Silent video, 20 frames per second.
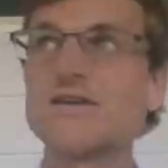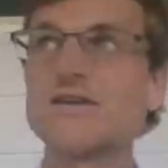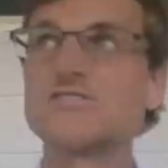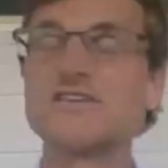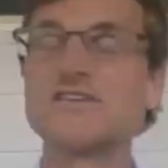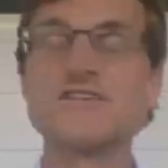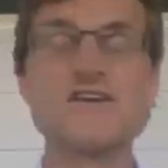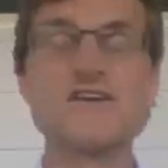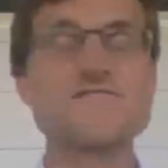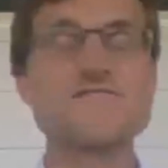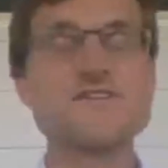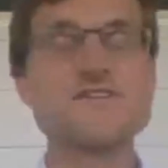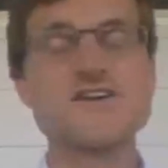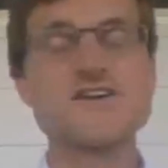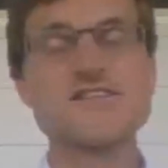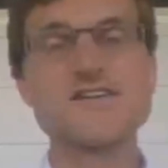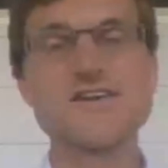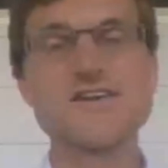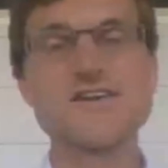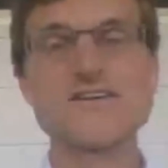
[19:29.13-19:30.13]

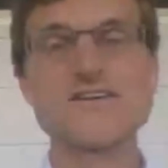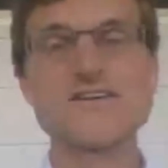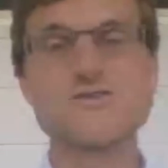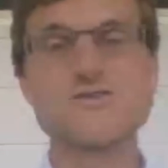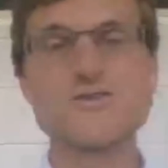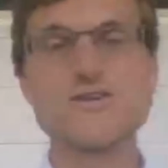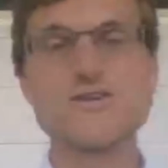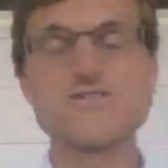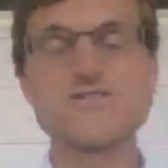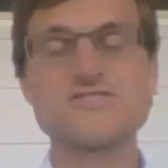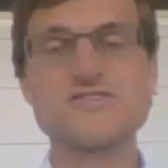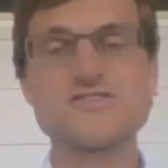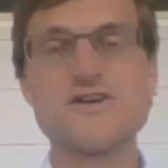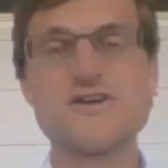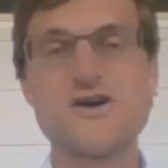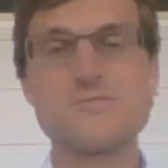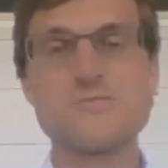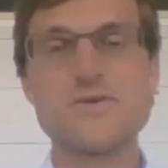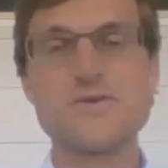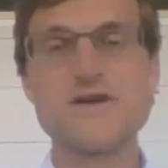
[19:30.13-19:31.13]
significantly increase the
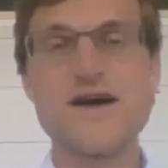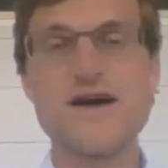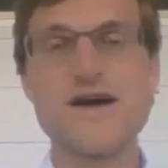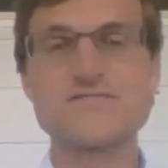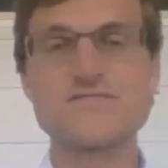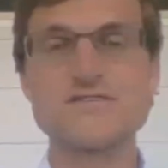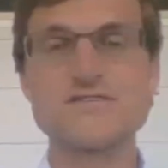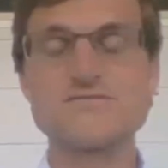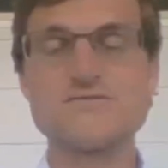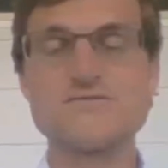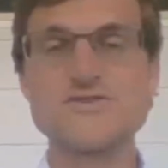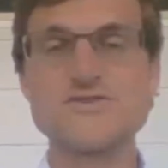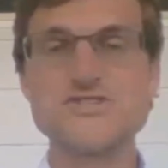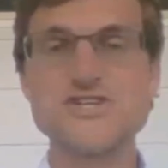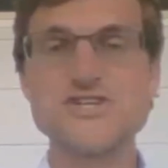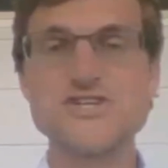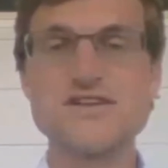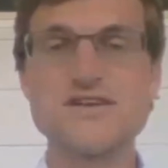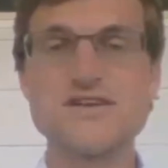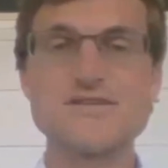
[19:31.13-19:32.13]
RPS in
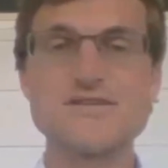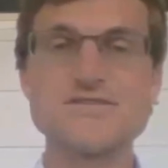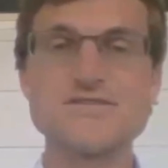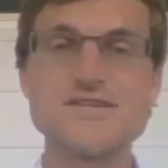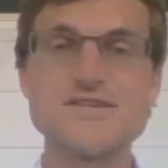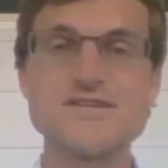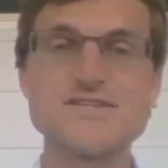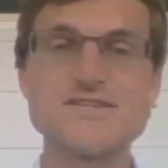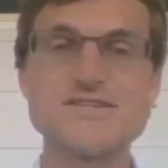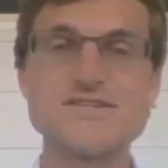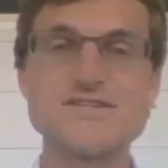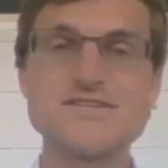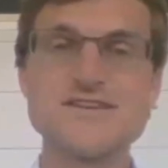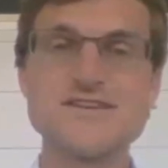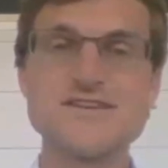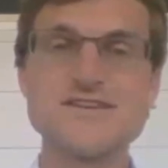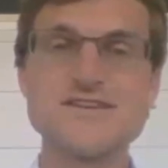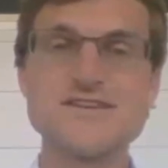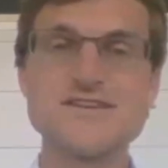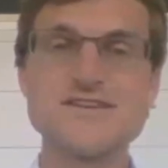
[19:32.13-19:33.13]
Virginia,
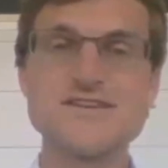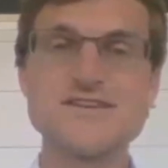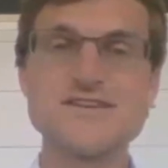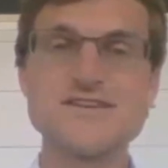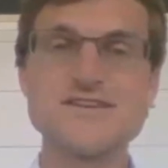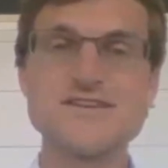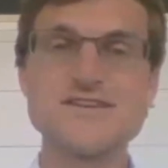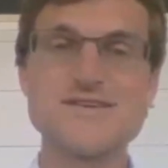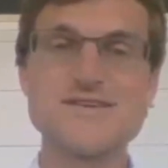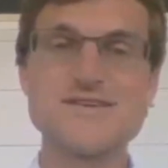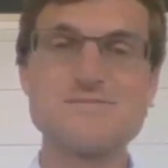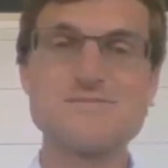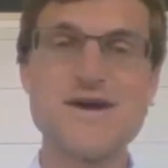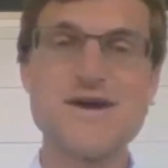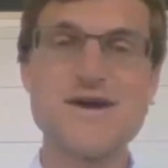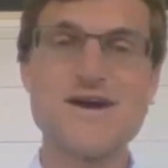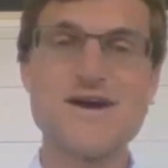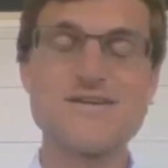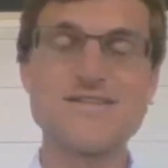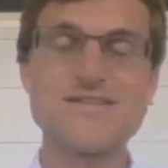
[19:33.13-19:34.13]
DC, and
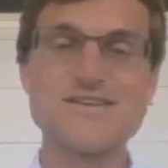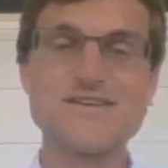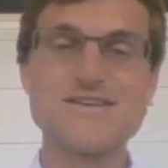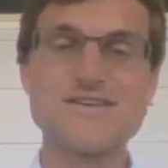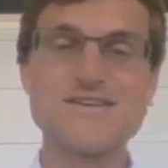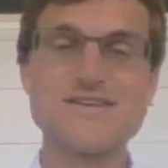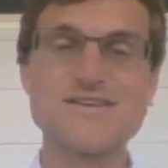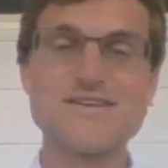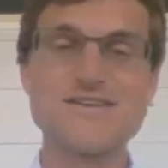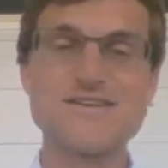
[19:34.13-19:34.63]
Maryland.